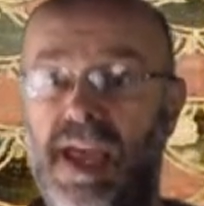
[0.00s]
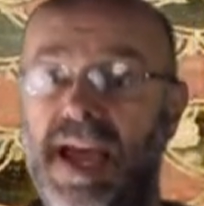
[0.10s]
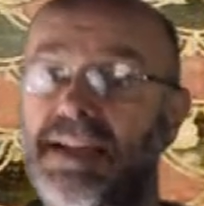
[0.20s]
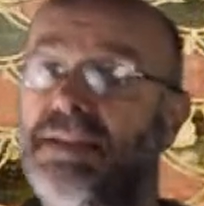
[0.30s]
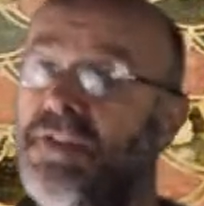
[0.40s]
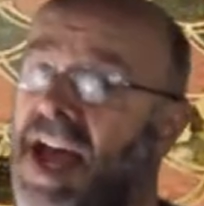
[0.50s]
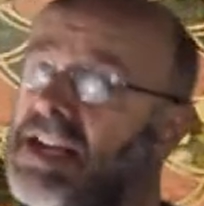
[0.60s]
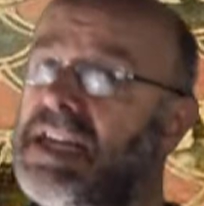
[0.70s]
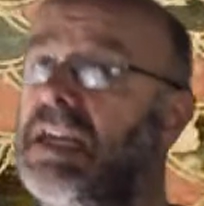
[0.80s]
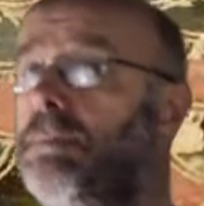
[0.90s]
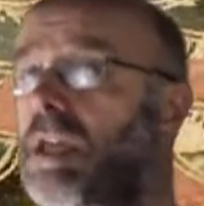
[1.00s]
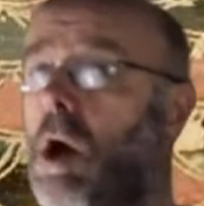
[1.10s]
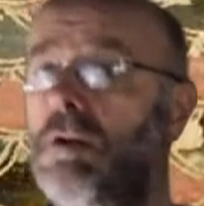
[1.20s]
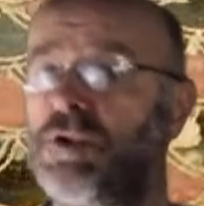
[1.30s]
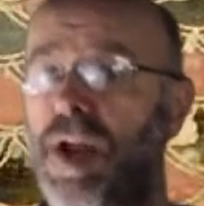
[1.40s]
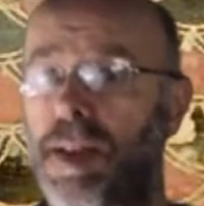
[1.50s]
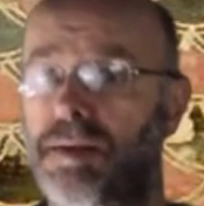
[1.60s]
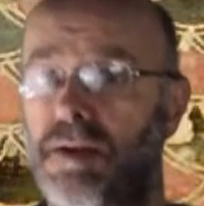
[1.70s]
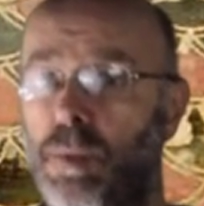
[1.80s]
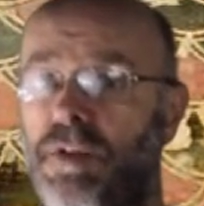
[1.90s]
And in that, he can be
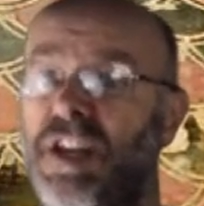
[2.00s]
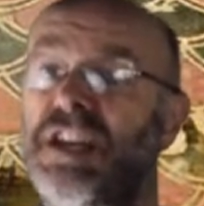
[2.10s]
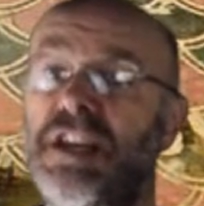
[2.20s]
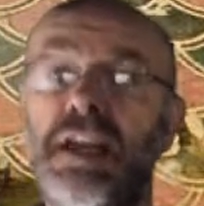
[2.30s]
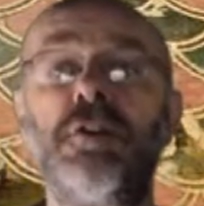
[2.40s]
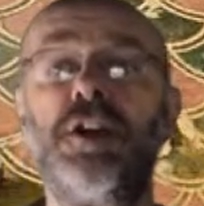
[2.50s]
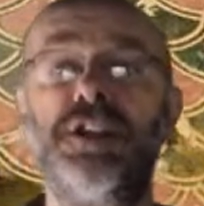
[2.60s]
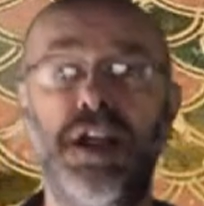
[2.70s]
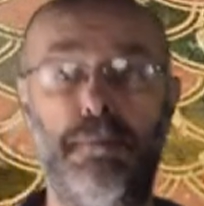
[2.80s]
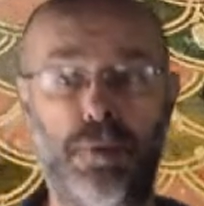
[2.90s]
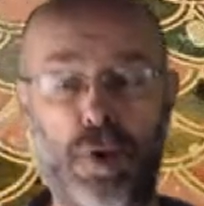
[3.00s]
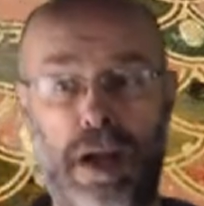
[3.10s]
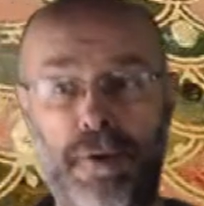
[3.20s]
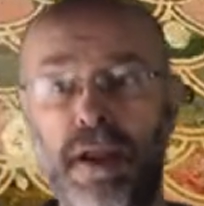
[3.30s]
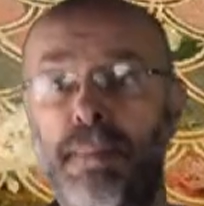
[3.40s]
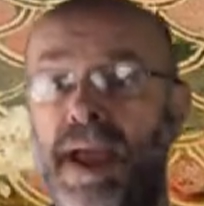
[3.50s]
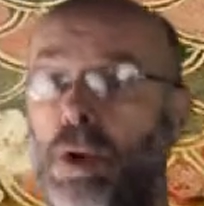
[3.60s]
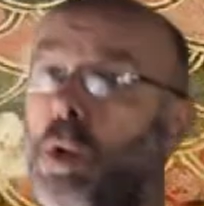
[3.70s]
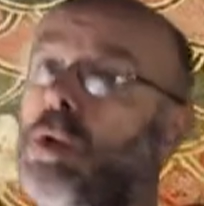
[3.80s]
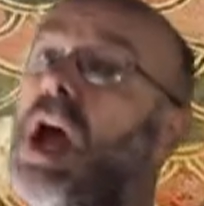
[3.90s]
contrasted with a near contemporary, a man
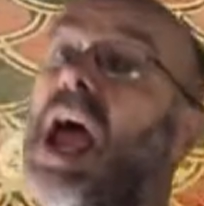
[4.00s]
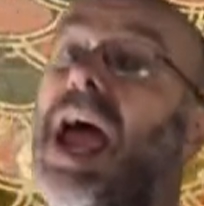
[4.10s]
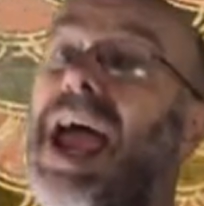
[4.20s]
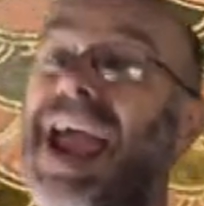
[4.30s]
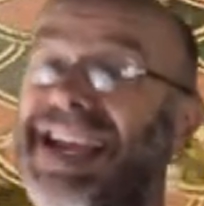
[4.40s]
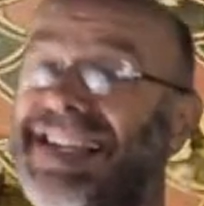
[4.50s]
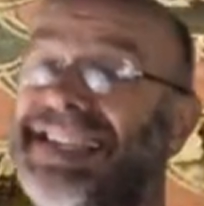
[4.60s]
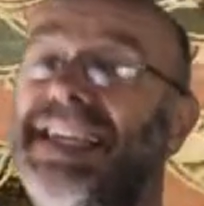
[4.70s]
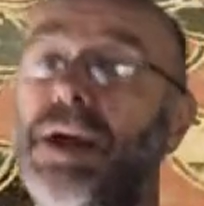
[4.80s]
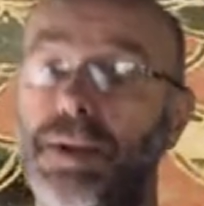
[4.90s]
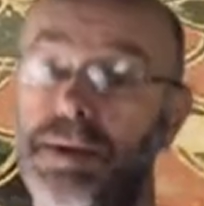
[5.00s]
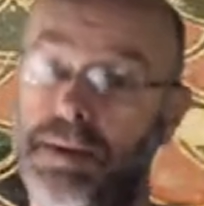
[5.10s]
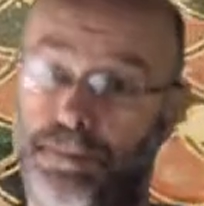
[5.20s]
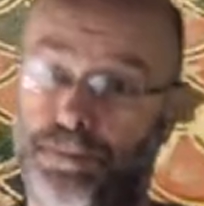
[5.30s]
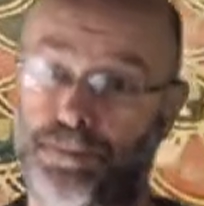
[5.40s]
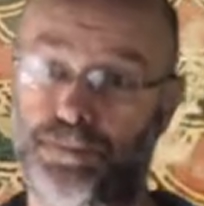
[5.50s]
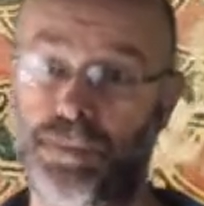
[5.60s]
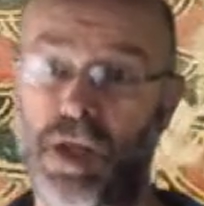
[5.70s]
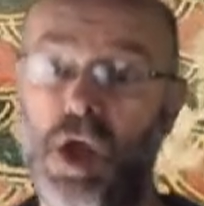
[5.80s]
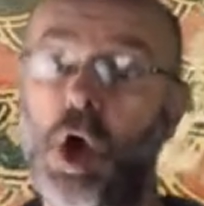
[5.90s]
called Hecataeus,
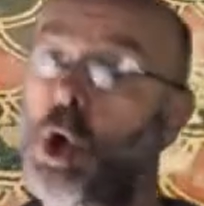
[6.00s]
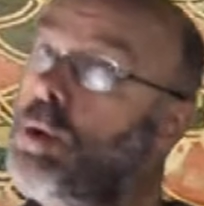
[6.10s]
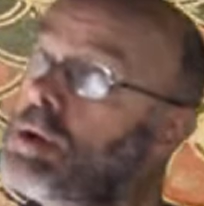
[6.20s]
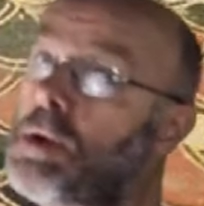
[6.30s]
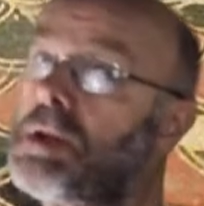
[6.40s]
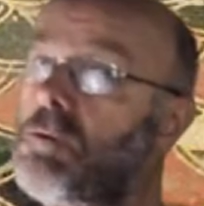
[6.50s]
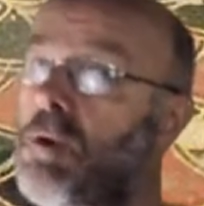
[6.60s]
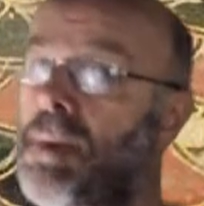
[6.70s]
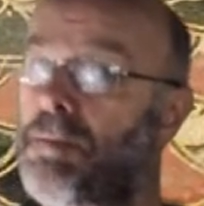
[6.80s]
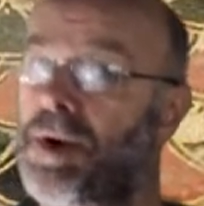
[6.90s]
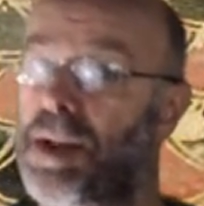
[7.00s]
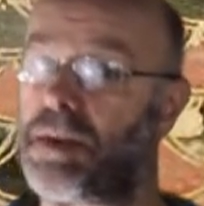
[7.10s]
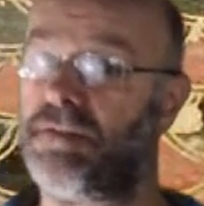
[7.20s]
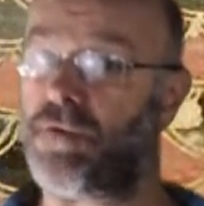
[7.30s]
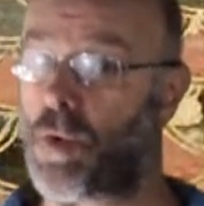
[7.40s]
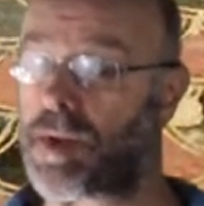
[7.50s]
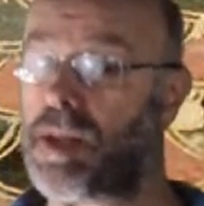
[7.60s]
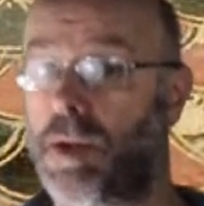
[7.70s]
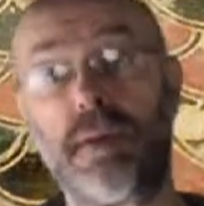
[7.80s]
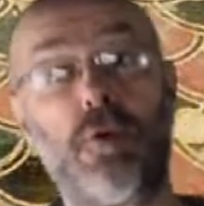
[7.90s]
who is also remembered as the
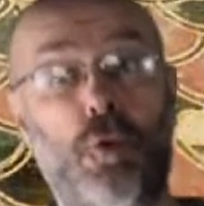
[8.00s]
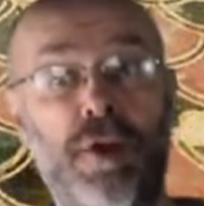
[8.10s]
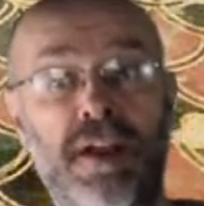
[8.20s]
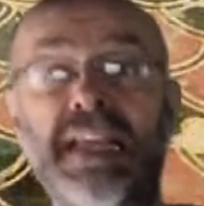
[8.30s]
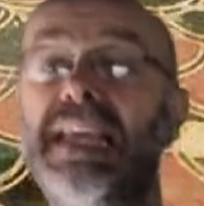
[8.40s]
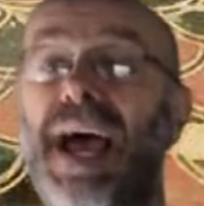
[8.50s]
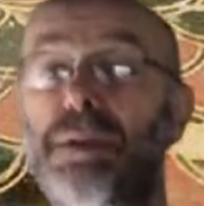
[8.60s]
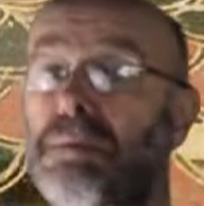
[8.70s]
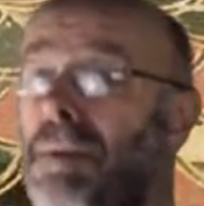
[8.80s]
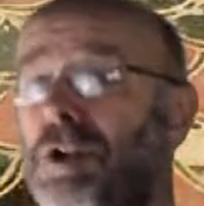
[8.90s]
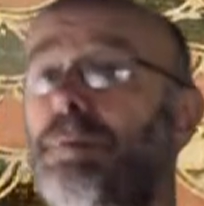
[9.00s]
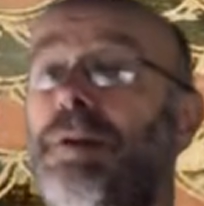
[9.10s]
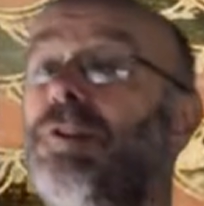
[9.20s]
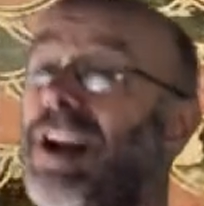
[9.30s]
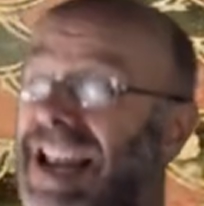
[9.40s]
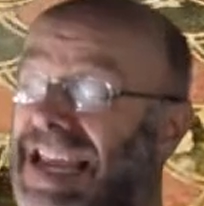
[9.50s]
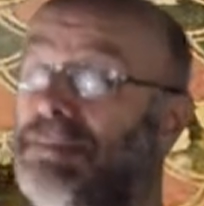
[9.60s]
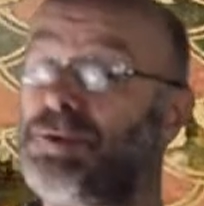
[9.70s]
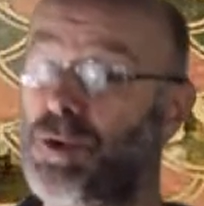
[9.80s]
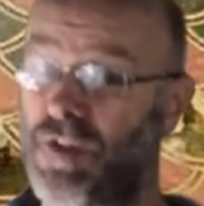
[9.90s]
first historian. He has a much better
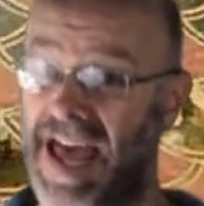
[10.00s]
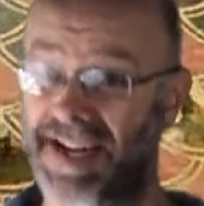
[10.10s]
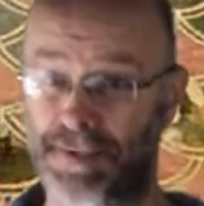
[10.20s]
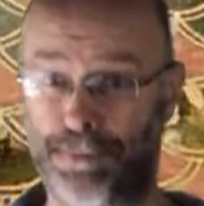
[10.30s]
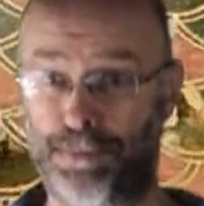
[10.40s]
claim to that